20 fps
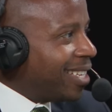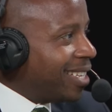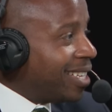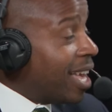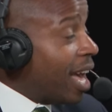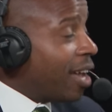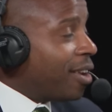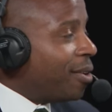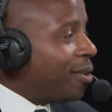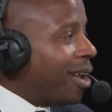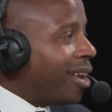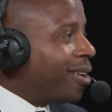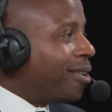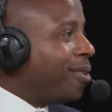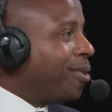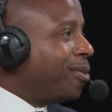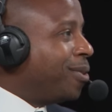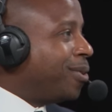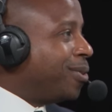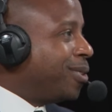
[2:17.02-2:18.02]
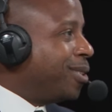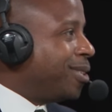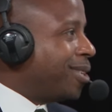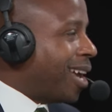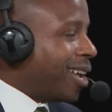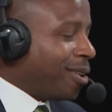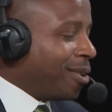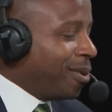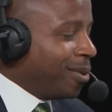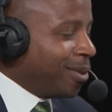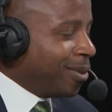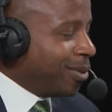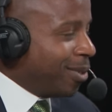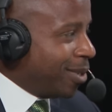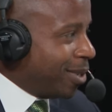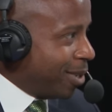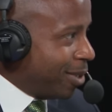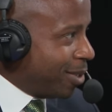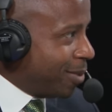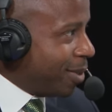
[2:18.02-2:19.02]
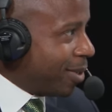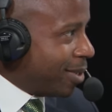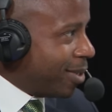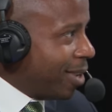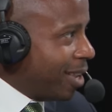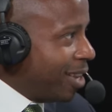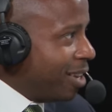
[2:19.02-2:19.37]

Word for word: yeah, I don't, I don't know those details. Okay. I don't know those details. Just the